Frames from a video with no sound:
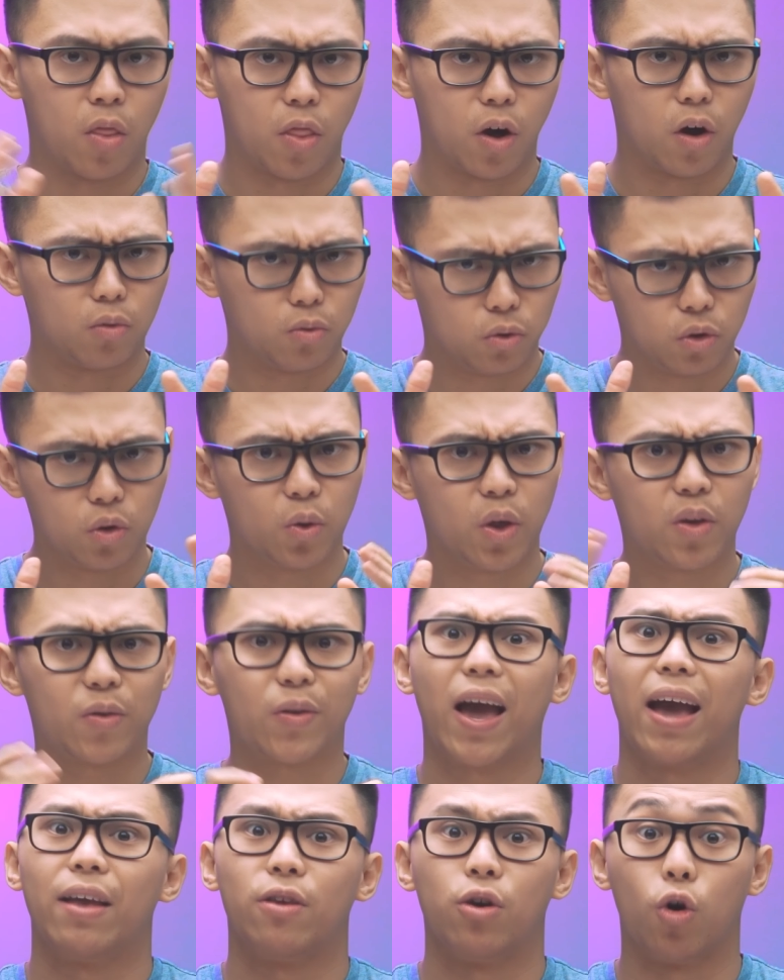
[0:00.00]
Though do this
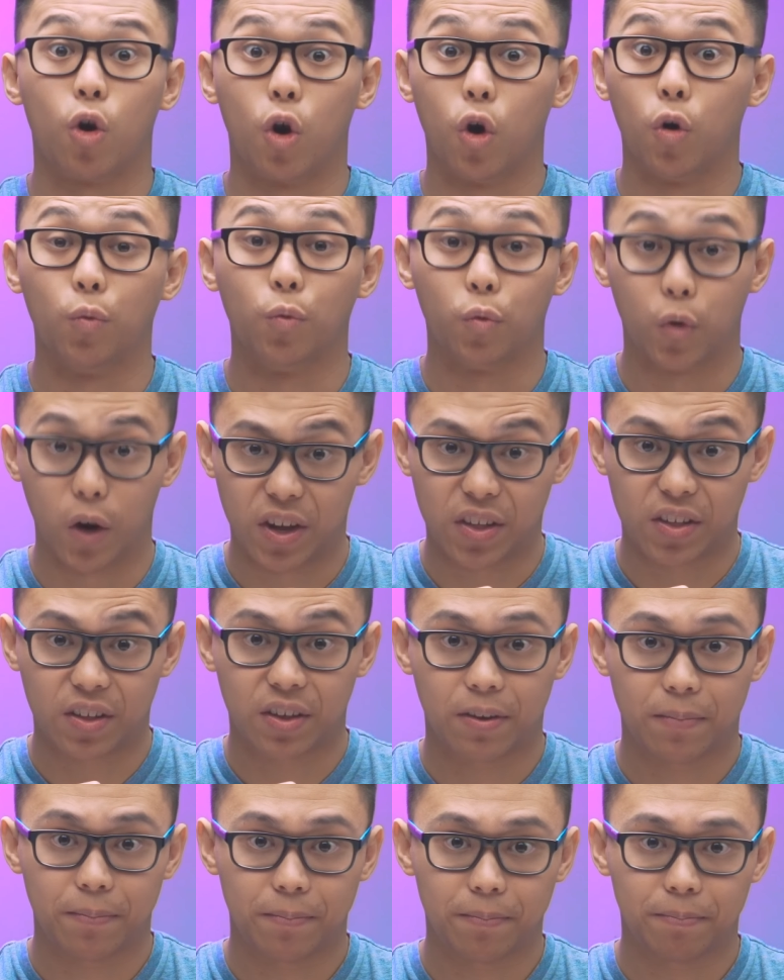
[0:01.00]
at your own risk.
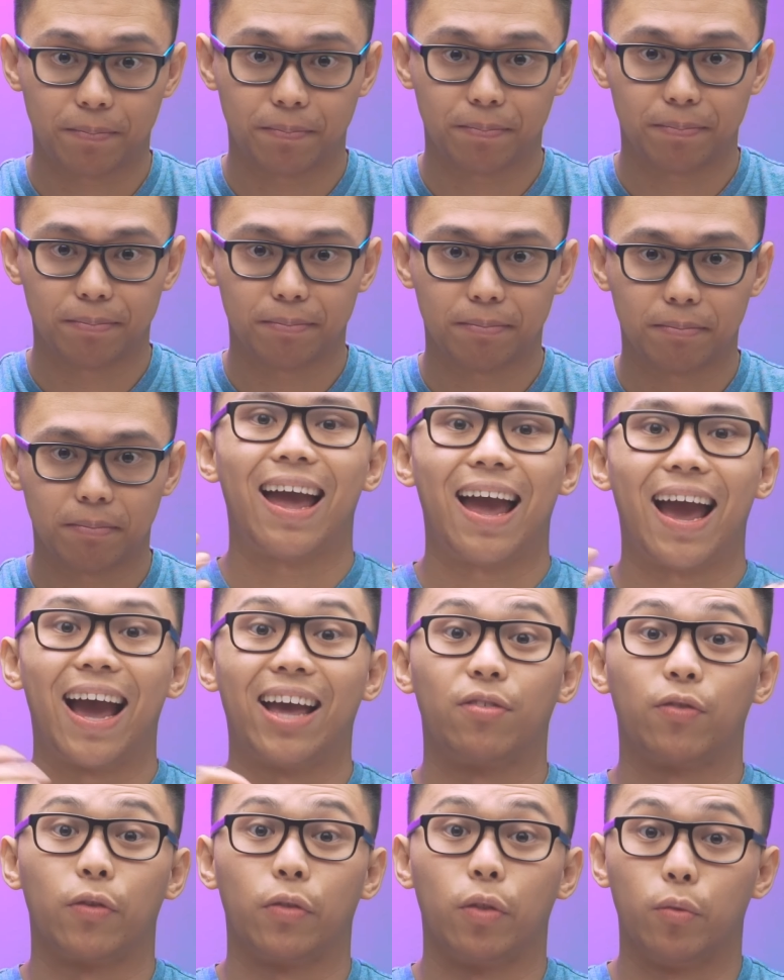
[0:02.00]

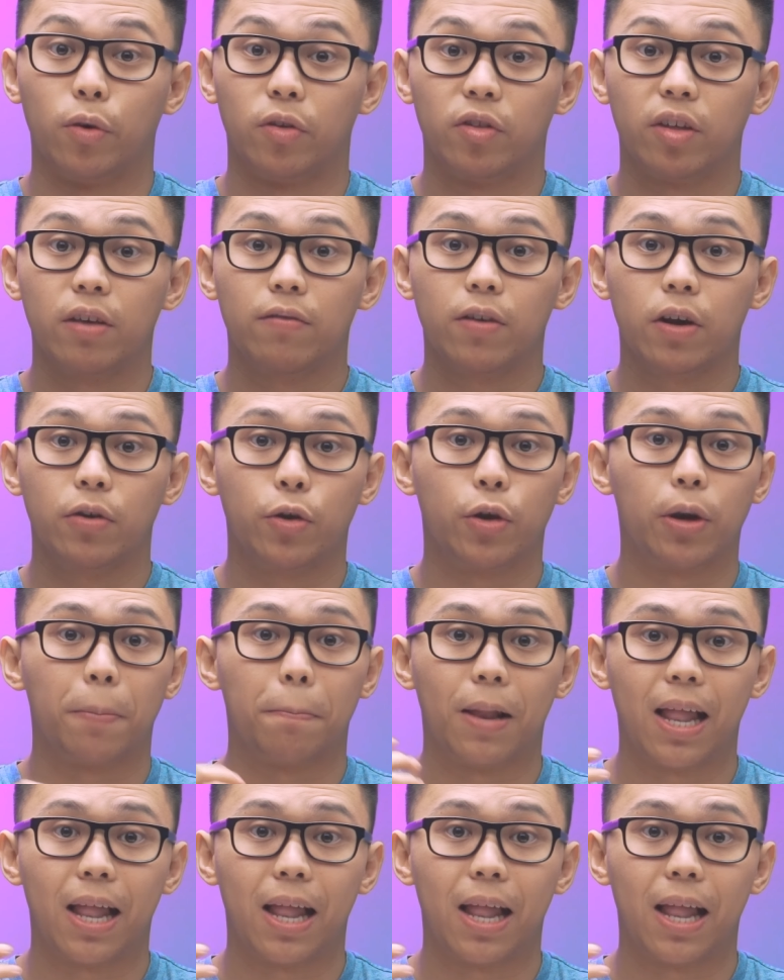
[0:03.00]
As for the receiver, you can